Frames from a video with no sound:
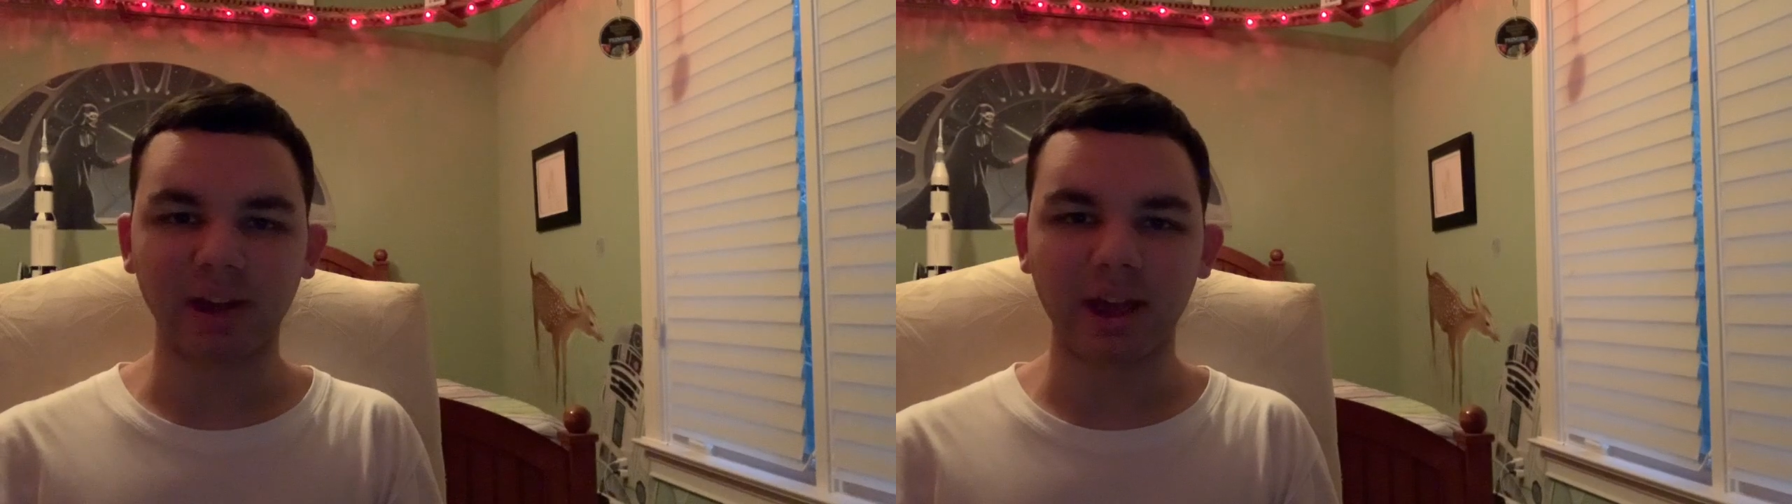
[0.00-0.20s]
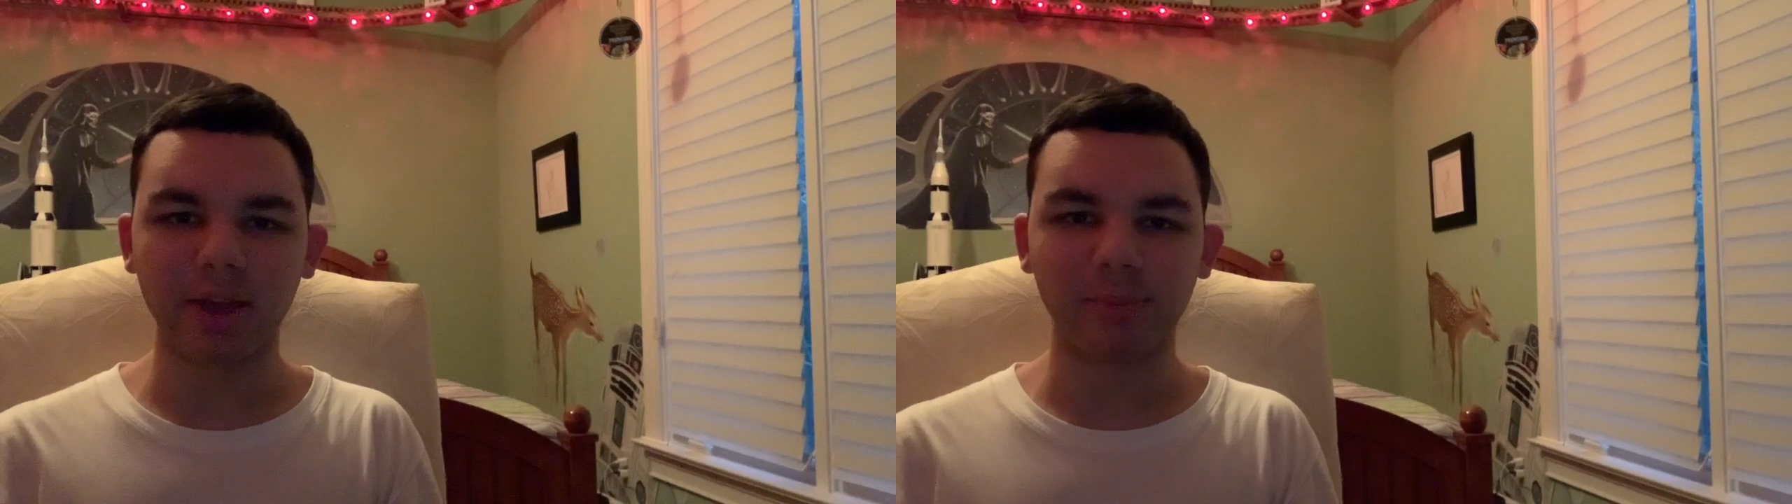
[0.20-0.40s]

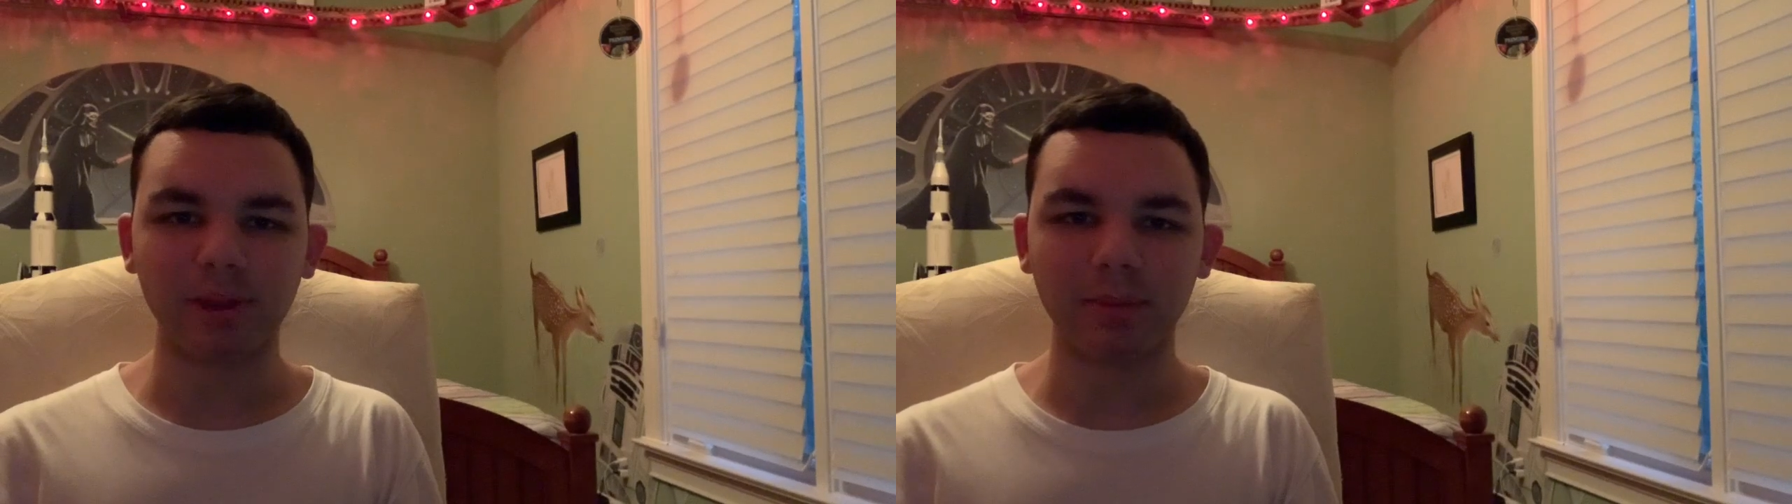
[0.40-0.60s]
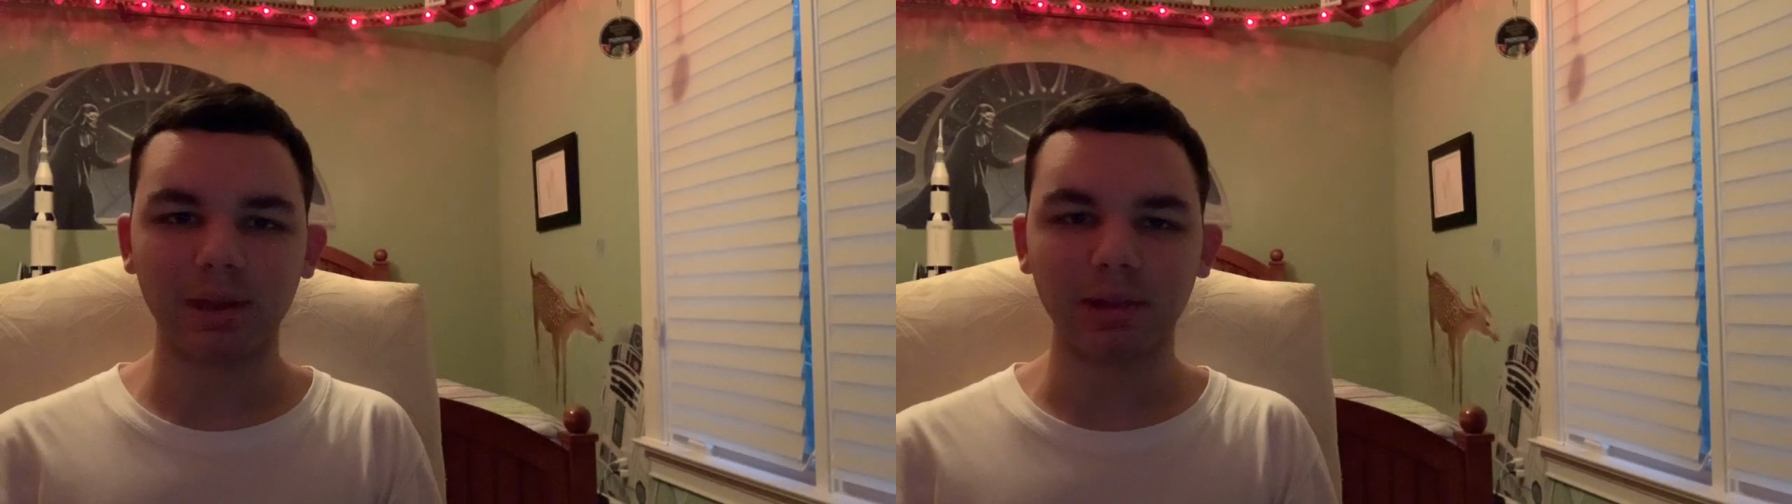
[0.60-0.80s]
I am
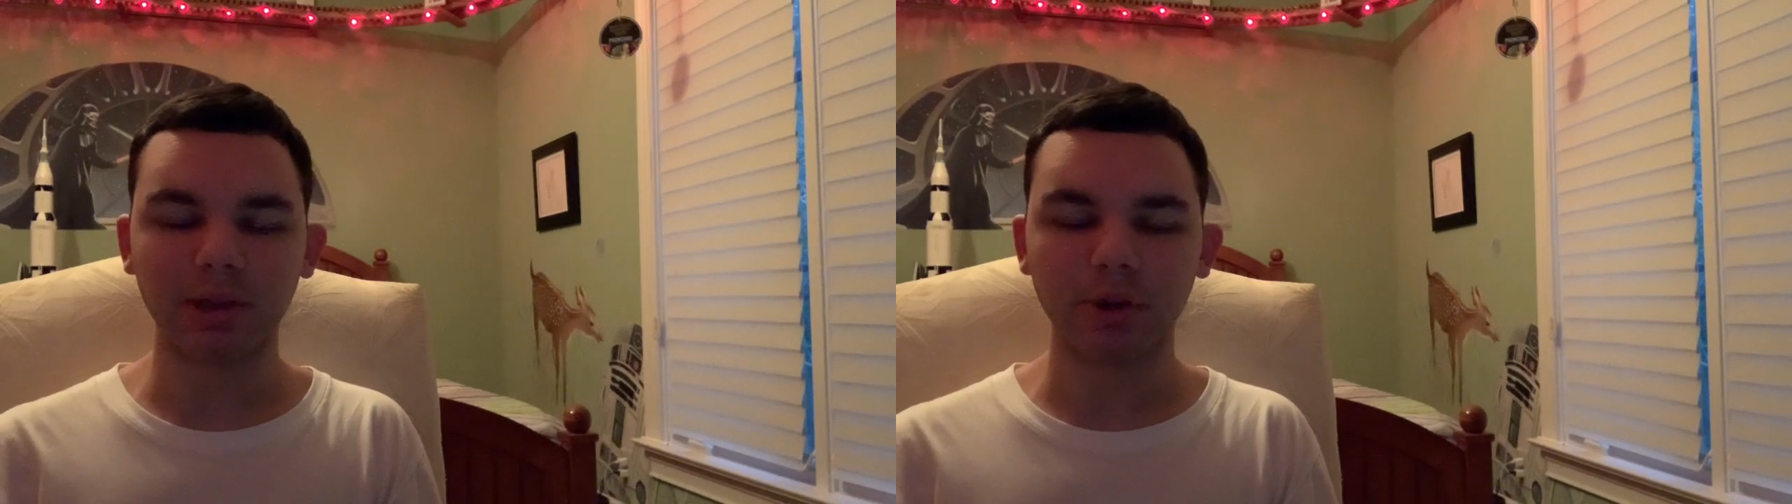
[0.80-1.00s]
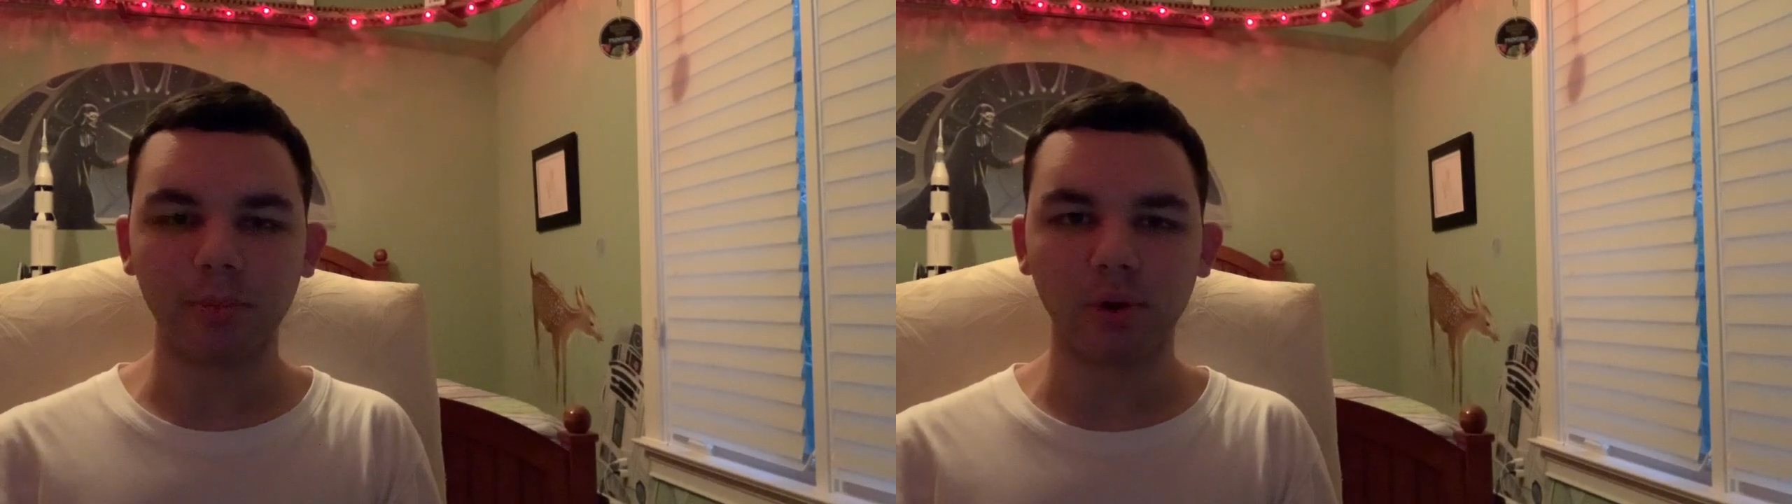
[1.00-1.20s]
B-Man
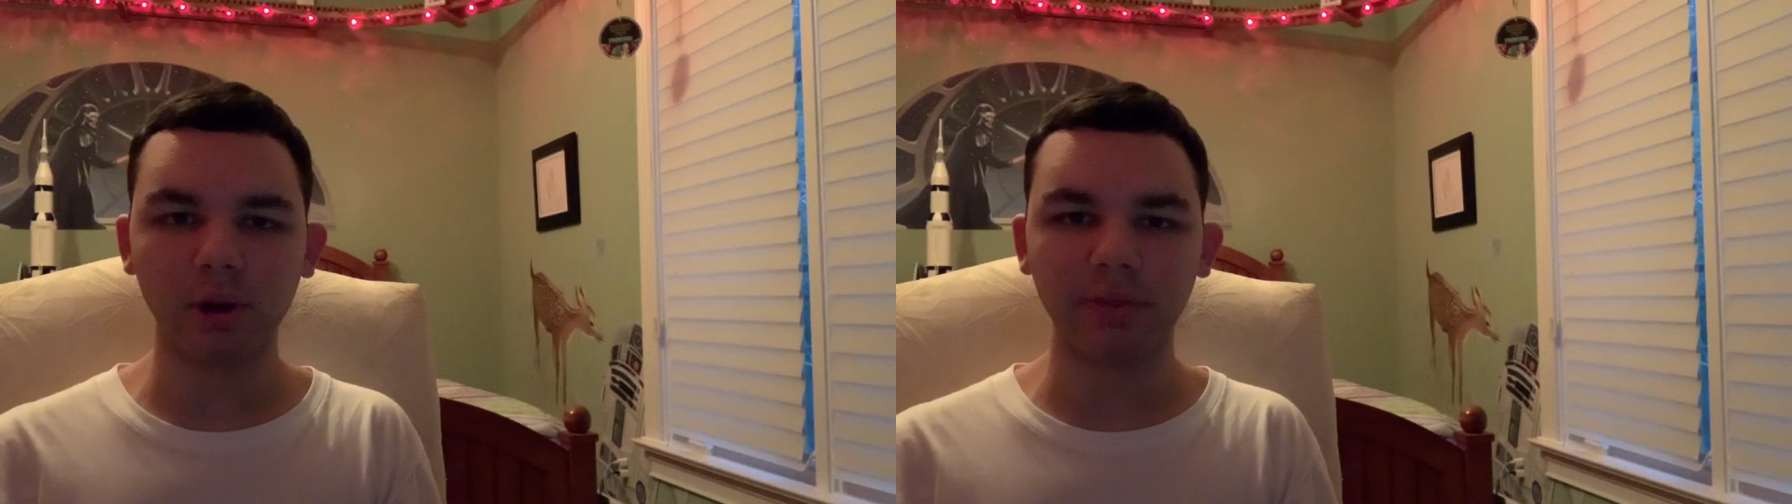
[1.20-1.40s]
Lego Boy